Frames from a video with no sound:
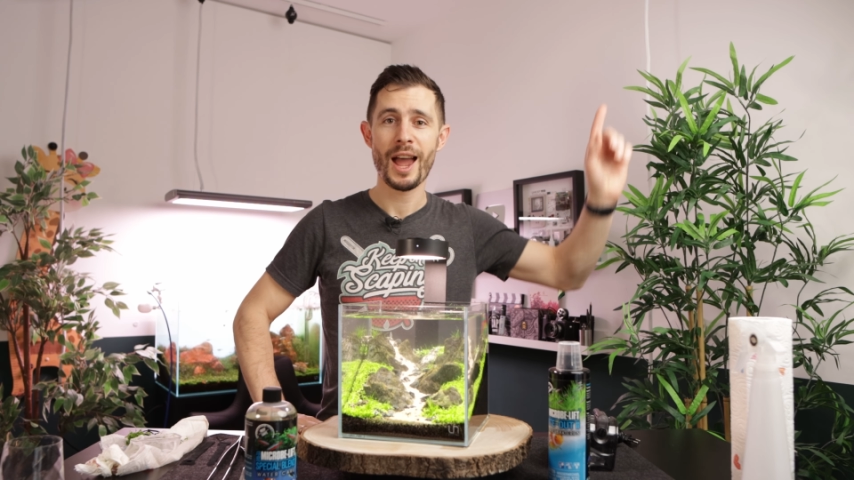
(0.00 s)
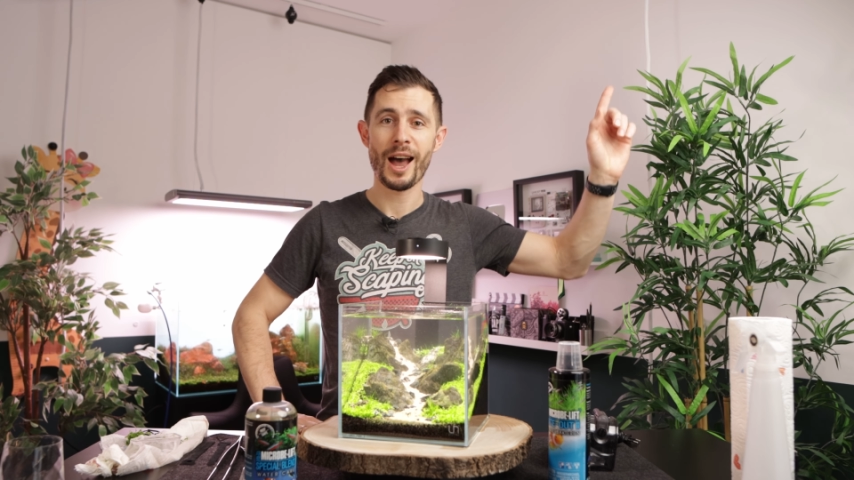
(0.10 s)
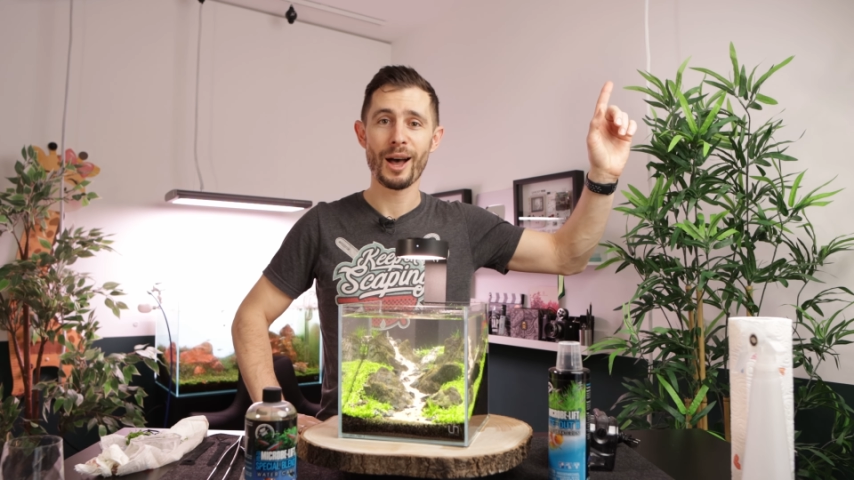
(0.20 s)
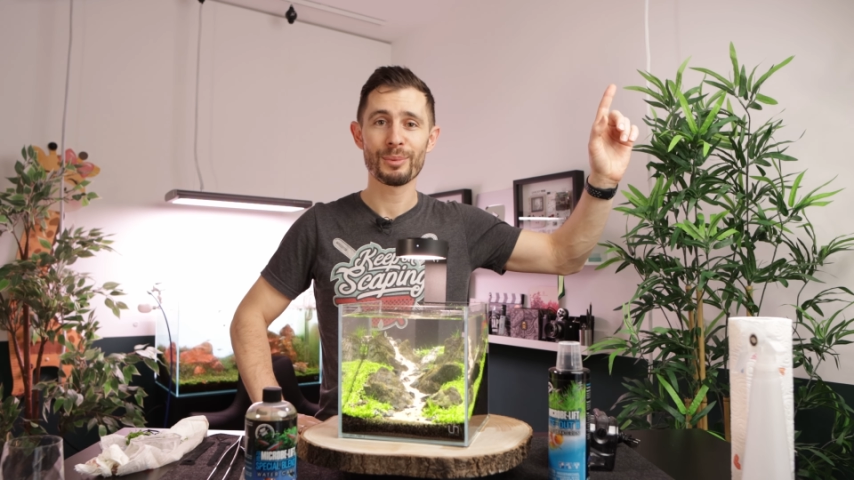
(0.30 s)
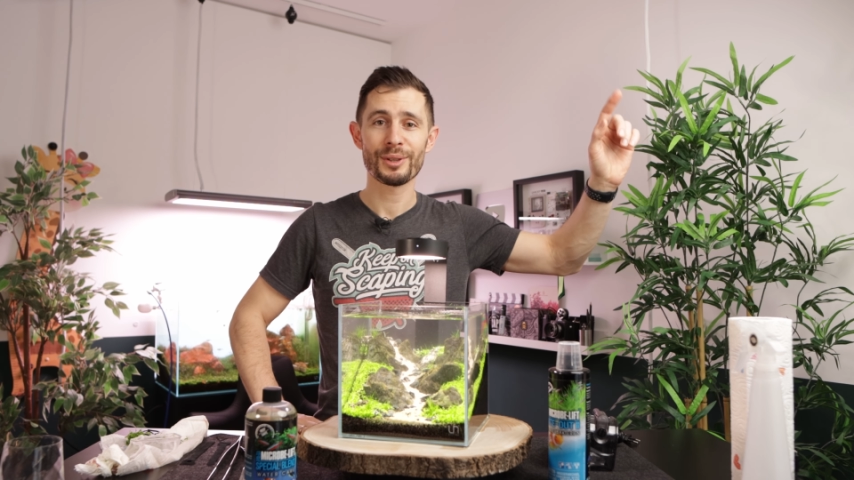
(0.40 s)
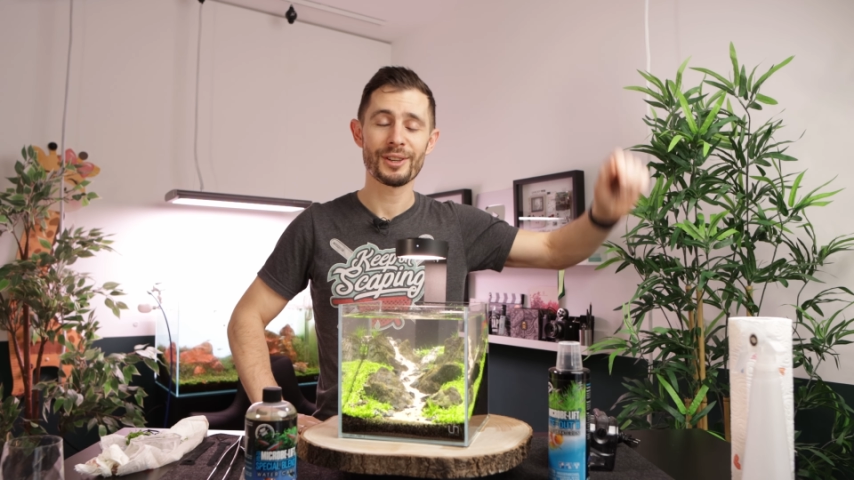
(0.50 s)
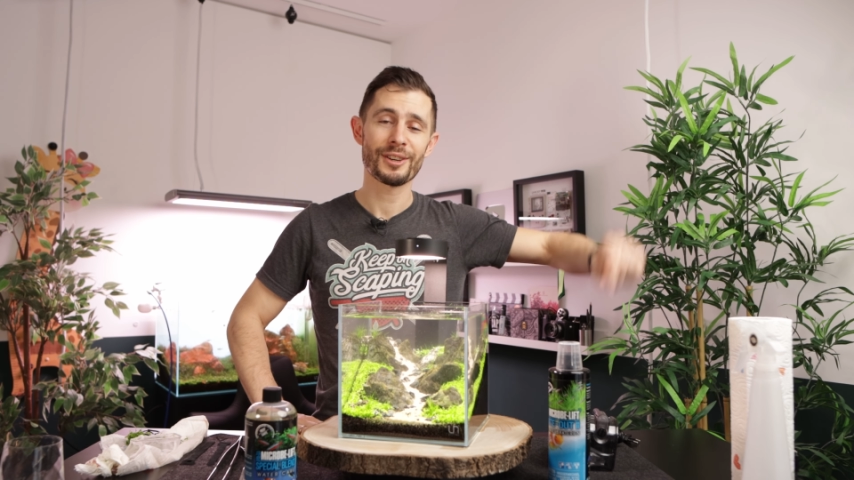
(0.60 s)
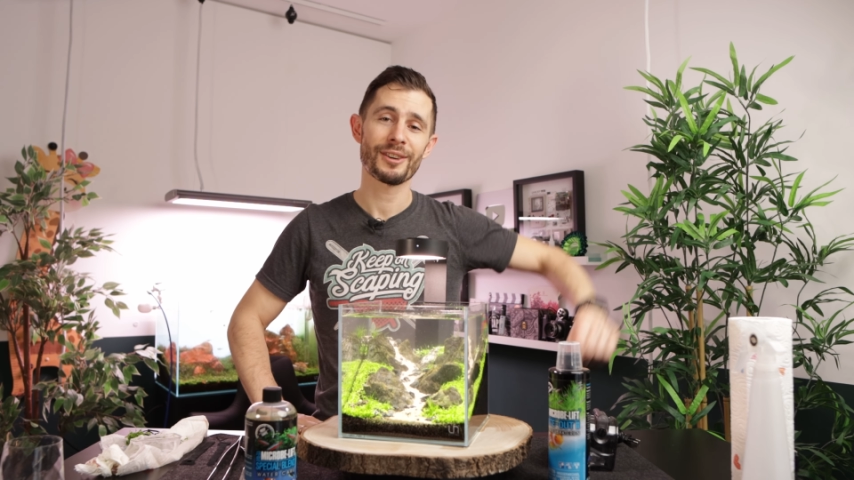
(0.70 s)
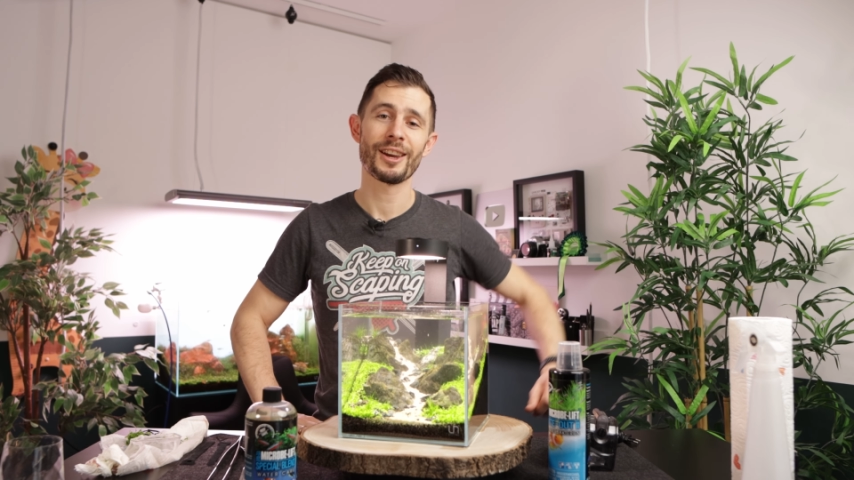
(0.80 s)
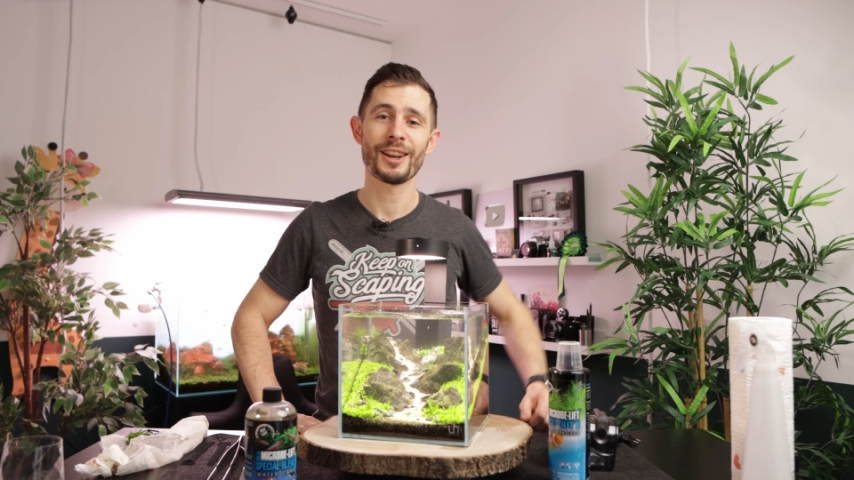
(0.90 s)
up
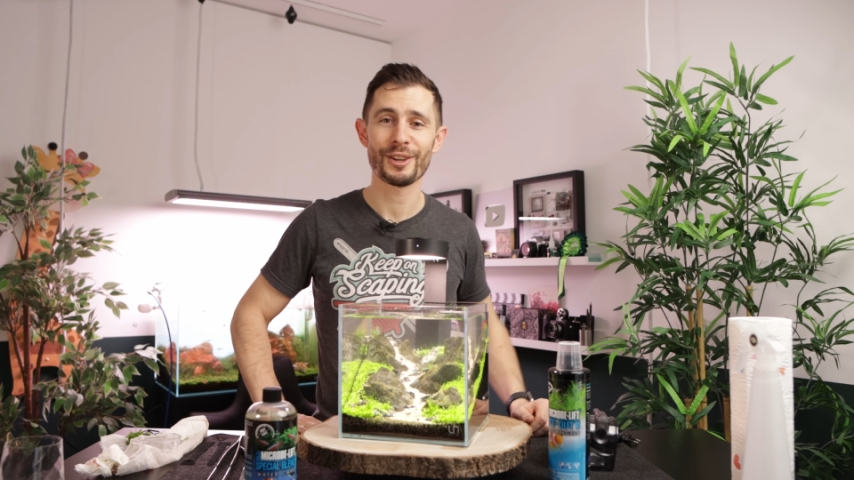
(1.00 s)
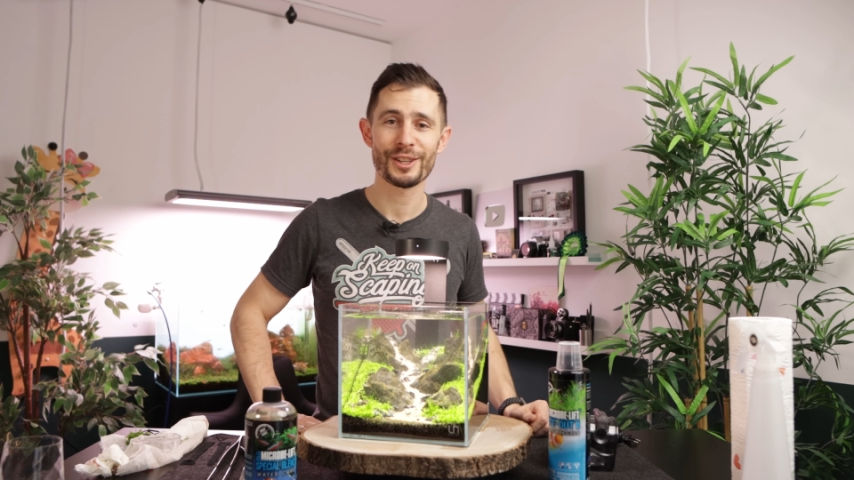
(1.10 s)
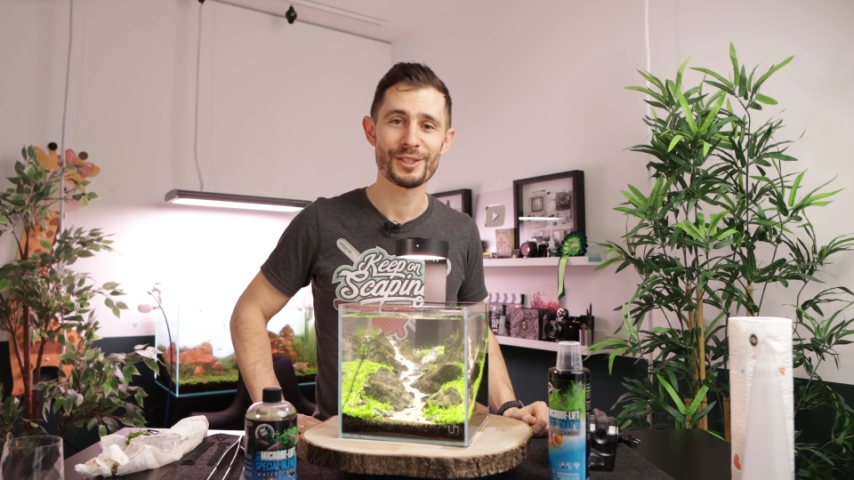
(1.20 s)
here and I'm gonna